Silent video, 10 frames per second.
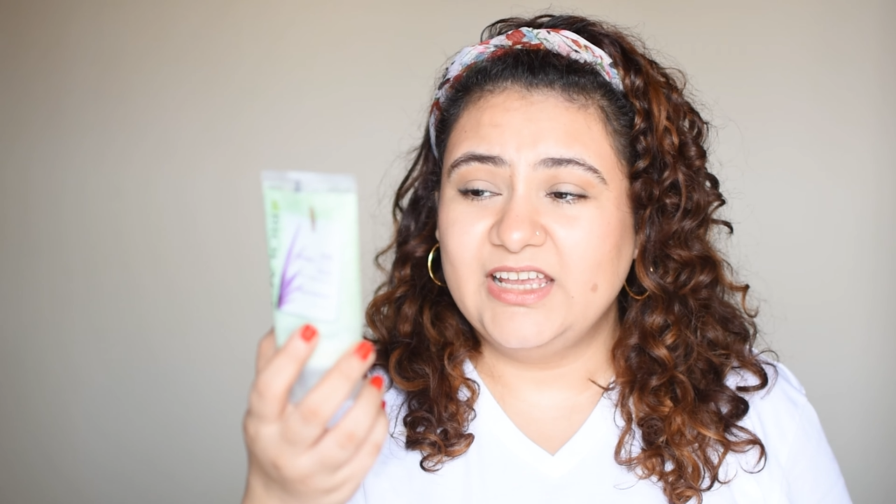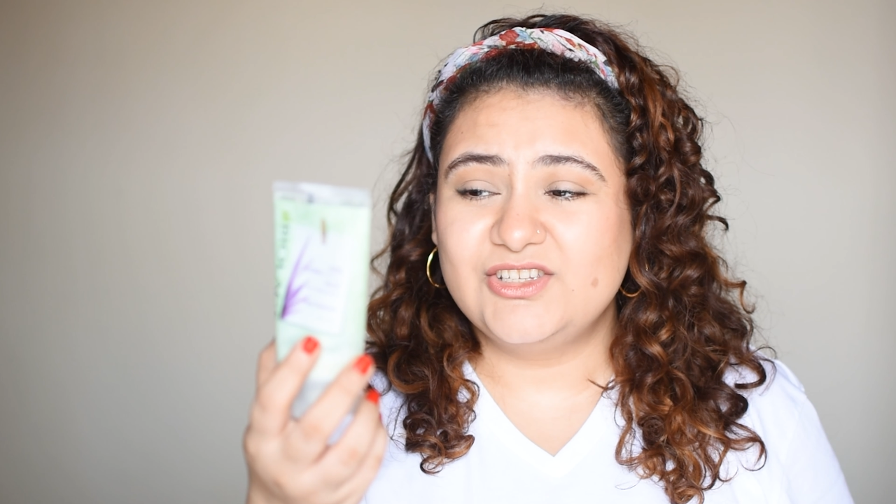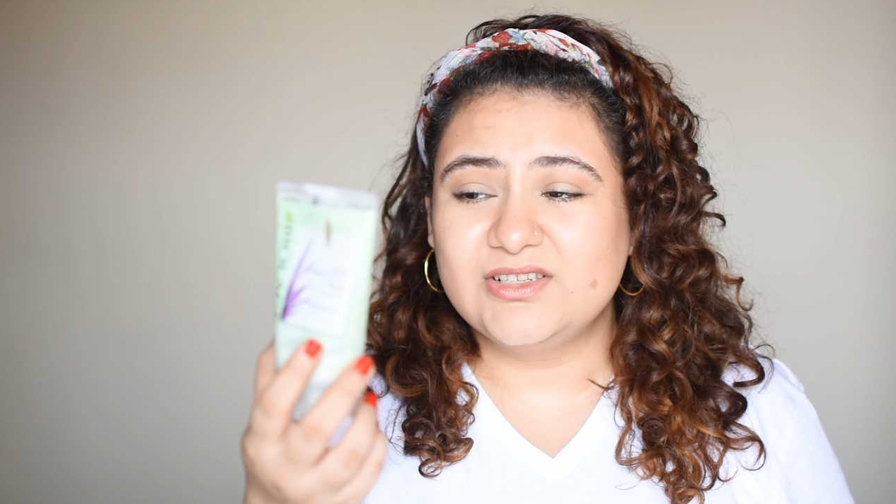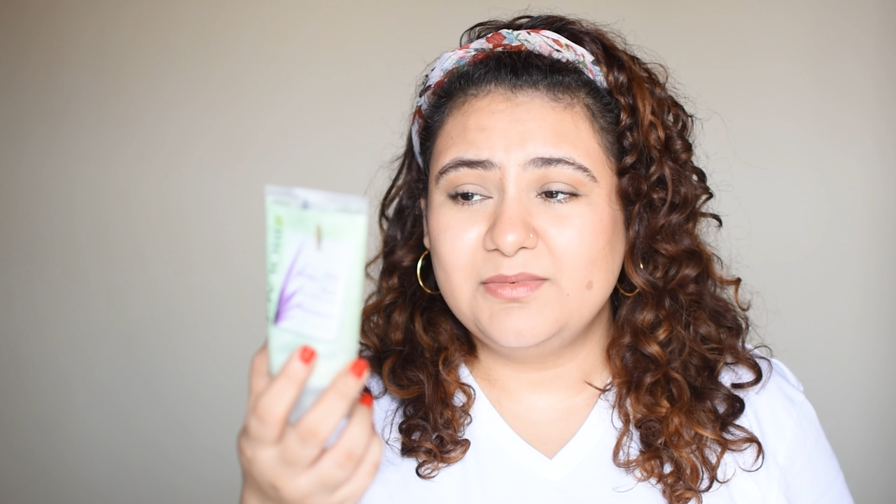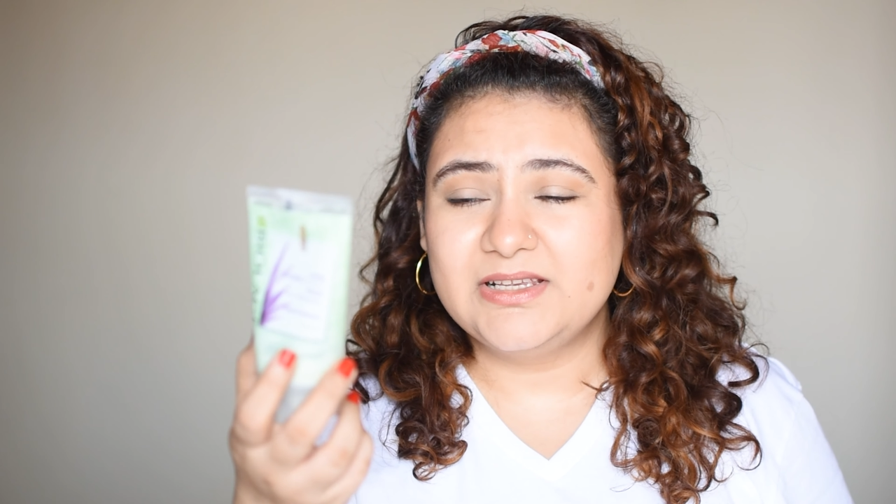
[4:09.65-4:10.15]
It
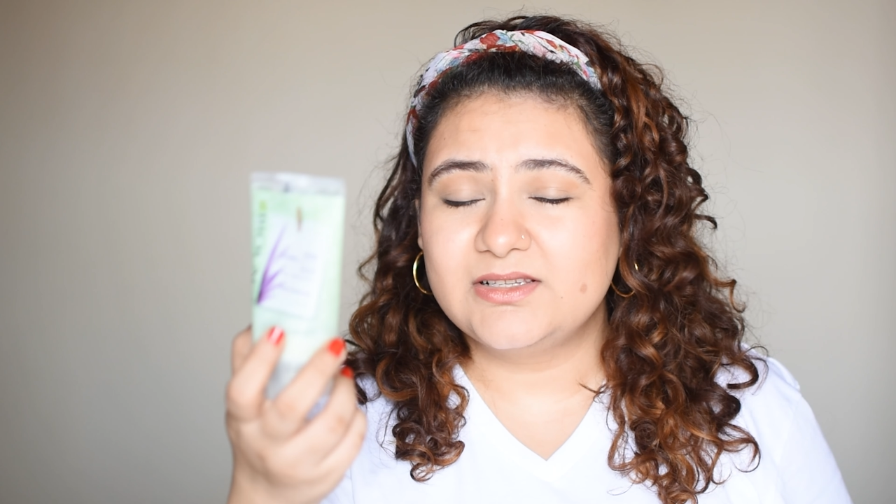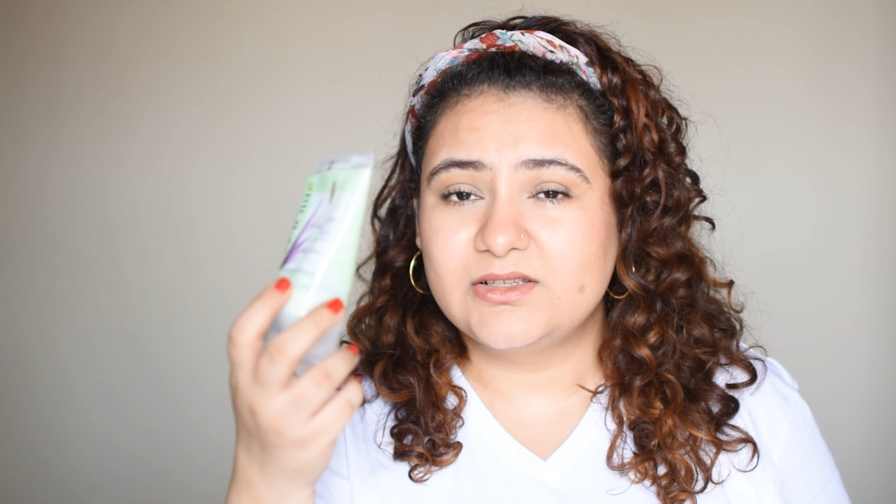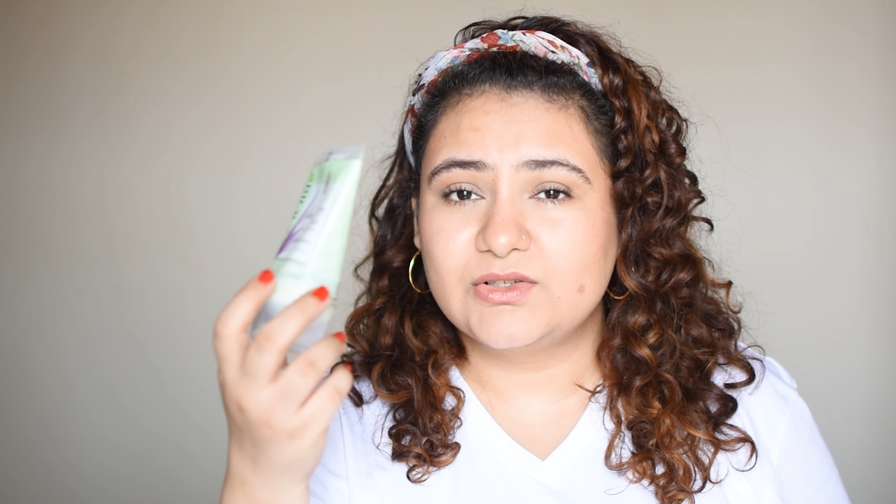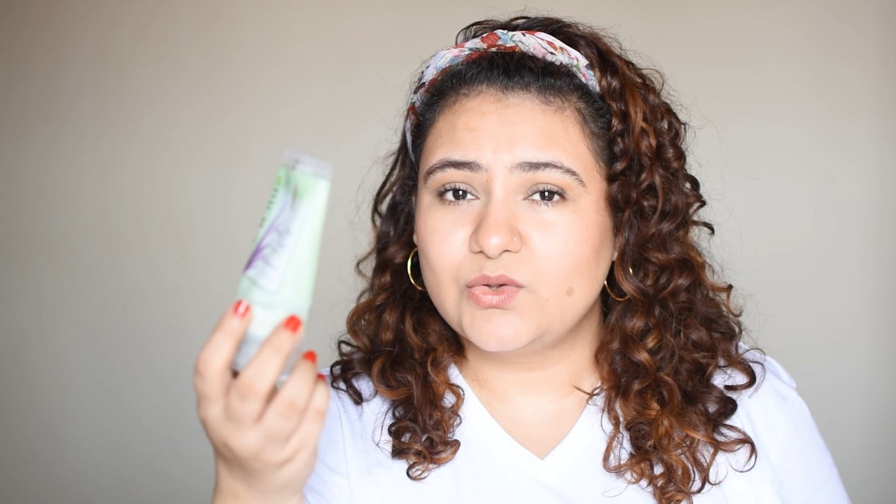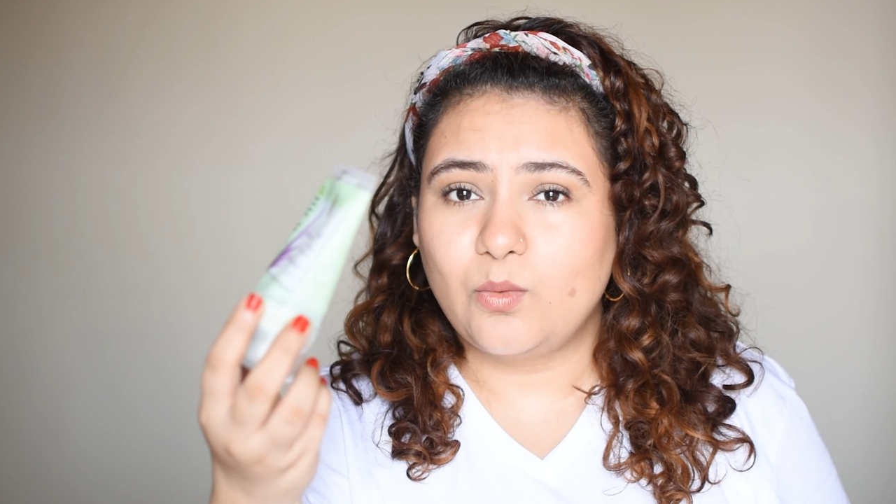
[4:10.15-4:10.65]
just makes
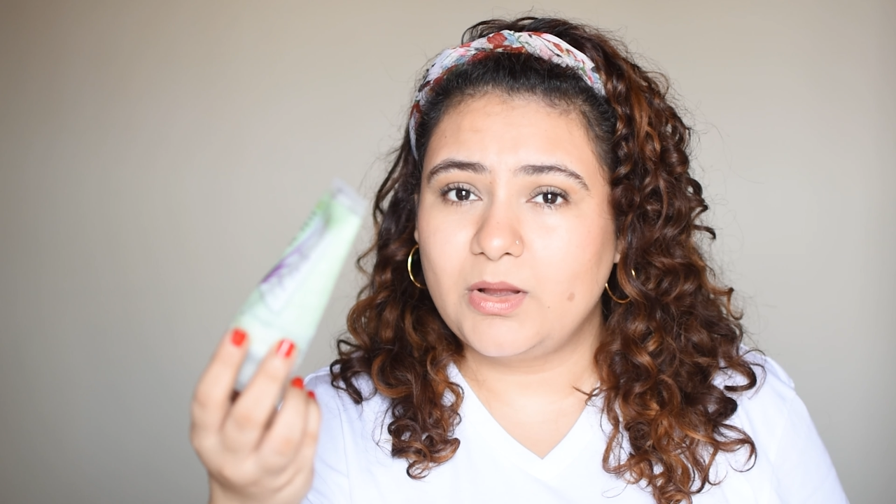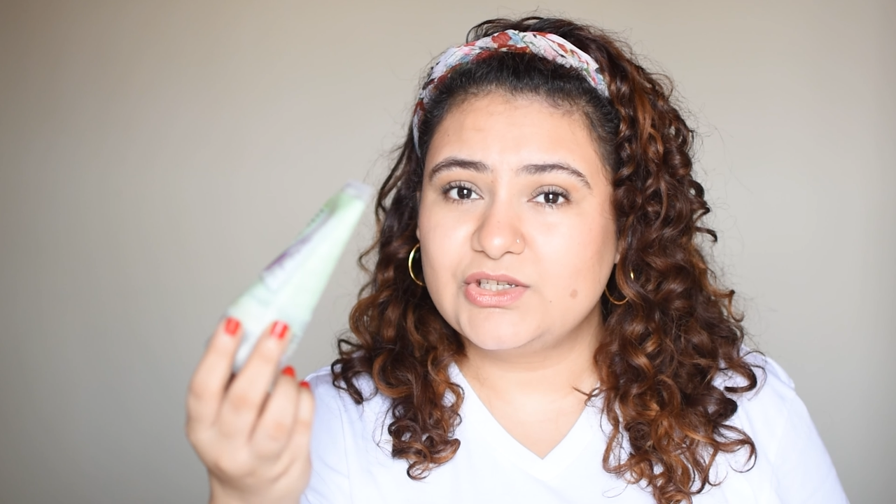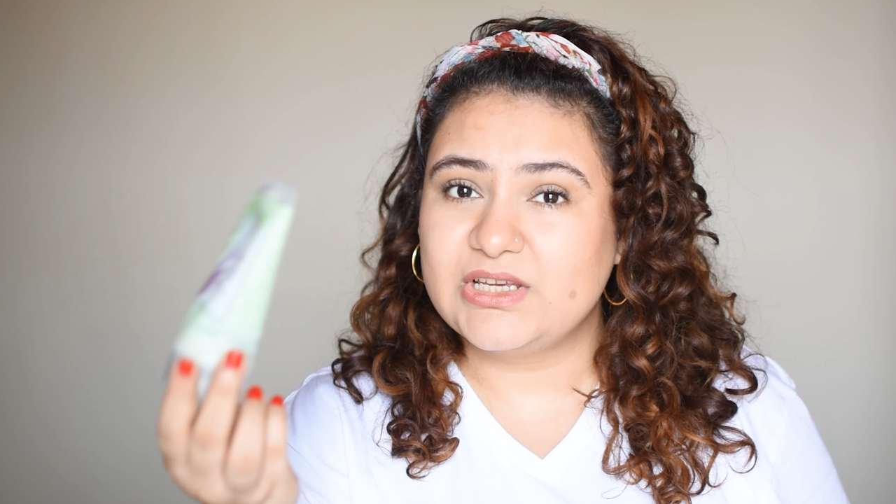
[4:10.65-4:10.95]
it so much